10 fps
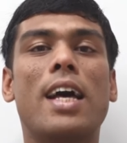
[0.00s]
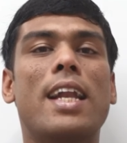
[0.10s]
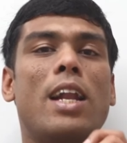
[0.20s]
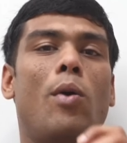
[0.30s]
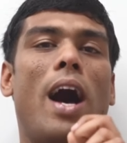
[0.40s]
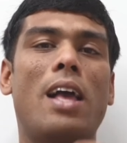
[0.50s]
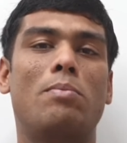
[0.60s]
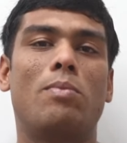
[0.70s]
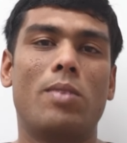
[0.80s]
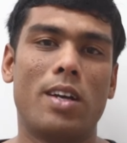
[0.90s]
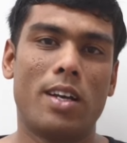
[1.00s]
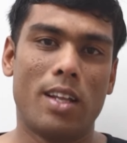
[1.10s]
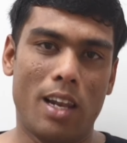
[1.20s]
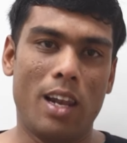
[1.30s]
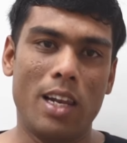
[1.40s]
Now I am
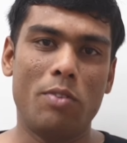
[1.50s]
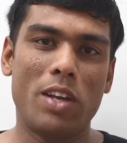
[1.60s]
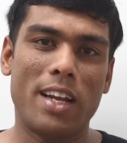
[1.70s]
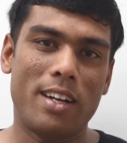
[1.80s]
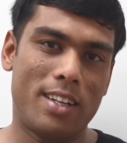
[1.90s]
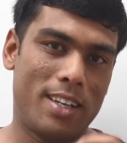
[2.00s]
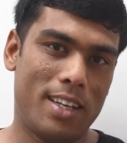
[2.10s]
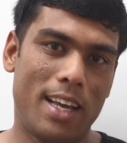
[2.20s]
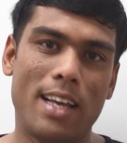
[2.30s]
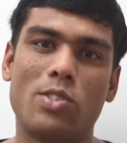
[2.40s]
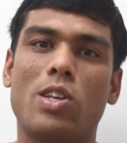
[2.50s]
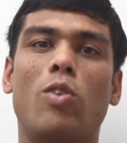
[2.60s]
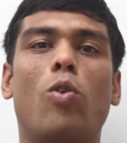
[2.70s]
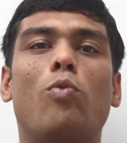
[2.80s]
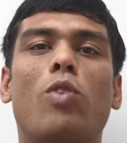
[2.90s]
leaving it as a
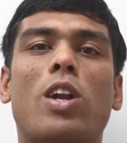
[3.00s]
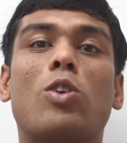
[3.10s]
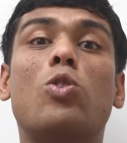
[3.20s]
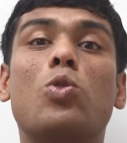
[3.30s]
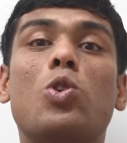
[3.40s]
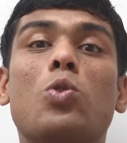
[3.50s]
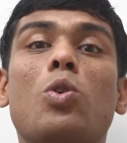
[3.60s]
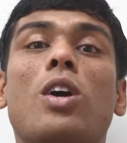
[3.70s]
homework to you.